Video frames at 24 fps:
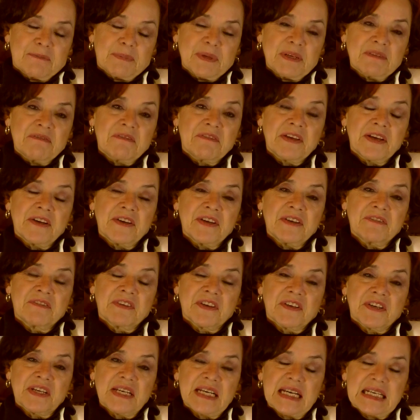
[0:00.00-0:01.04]
been very,
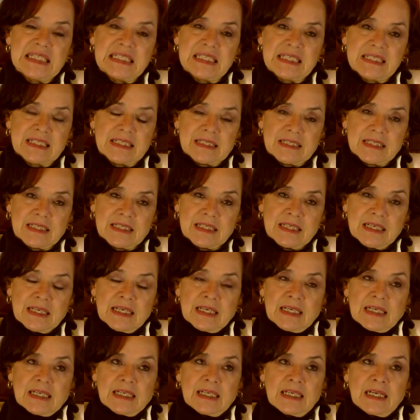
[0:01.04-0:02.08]
very hesitant
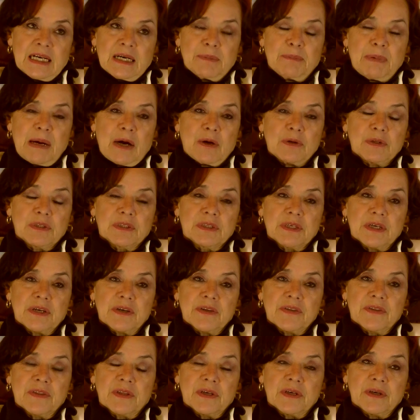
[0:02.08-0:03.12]
about
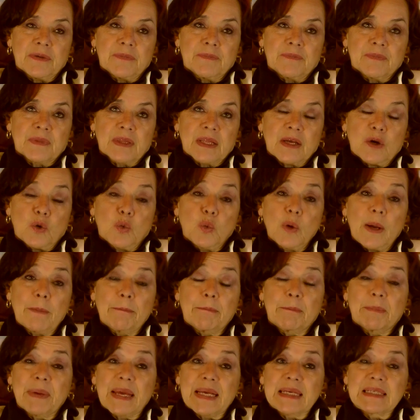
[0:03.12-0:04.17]
the
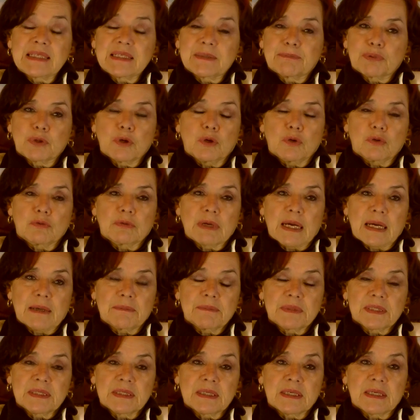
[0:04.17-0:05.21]
web-based
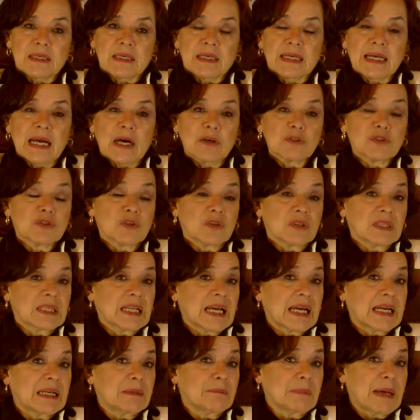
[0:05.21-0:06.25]
programs. Accounts
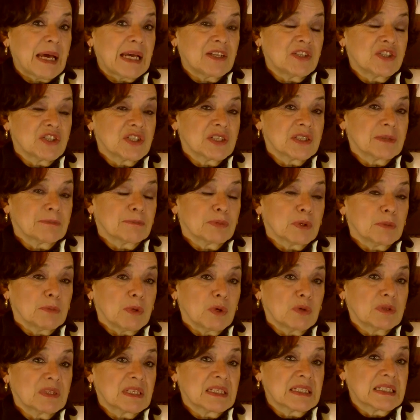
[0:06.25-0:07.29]
Online manages and
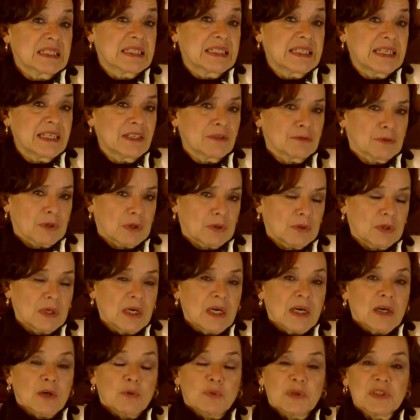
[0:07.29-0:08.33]
promotes Xero,
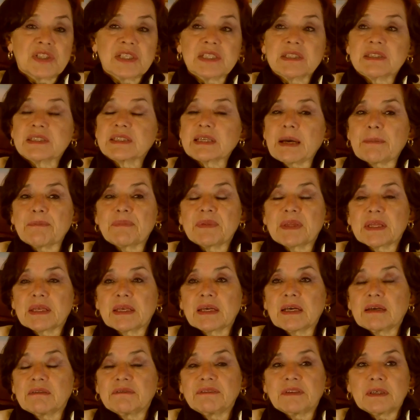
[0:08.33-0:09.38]
which is
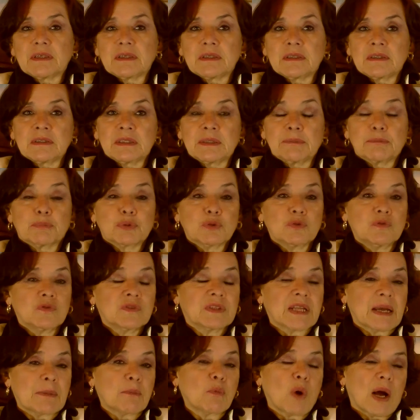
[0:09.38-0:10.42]
something of an
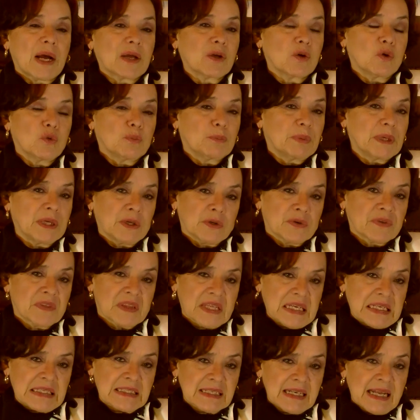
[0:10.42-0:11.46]
improved MYOB or
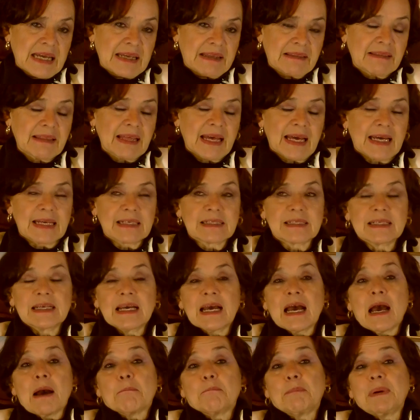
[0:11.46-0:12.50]
things like that.
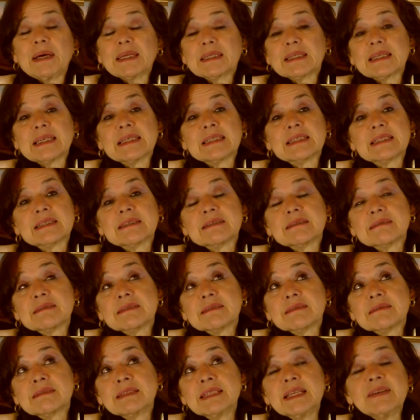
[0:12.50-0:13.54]
But it
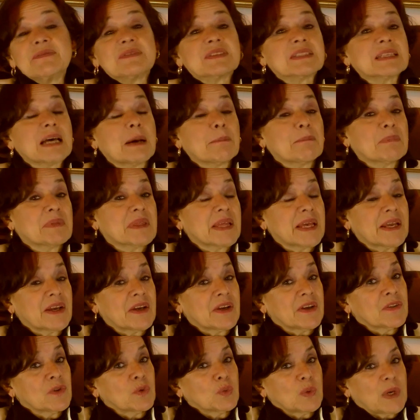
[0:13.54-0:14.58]
lives up
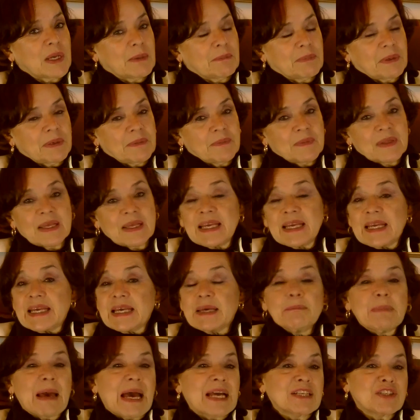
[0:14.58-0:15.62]
there in the web.
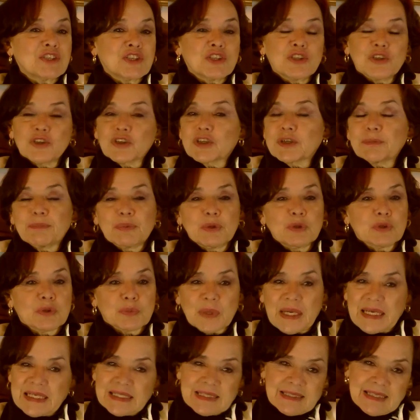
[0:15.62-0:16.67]
Imagine your computer
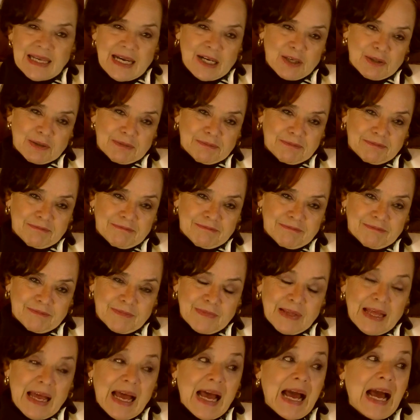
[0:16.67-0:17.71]
breaks down.
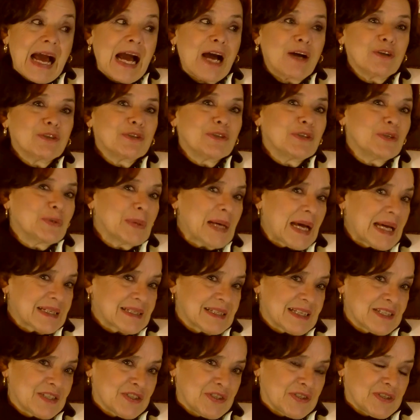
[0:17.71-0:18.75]
How do you
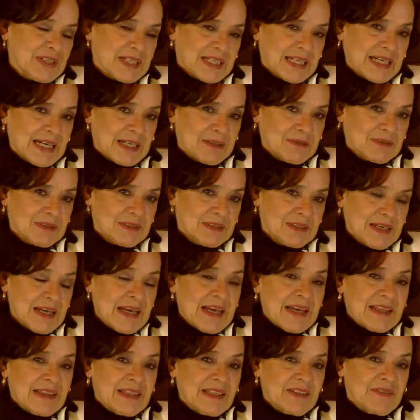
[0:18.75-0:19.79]
access your accounts?
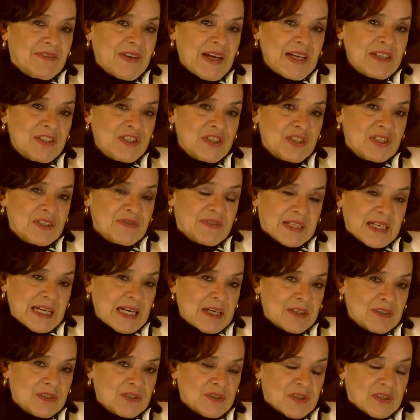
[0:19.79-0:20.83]
The advantage of
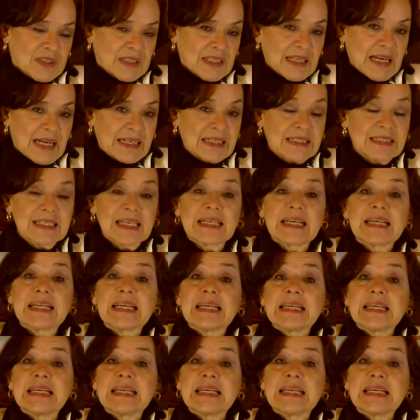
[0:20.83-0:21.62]
Accounts Online is that it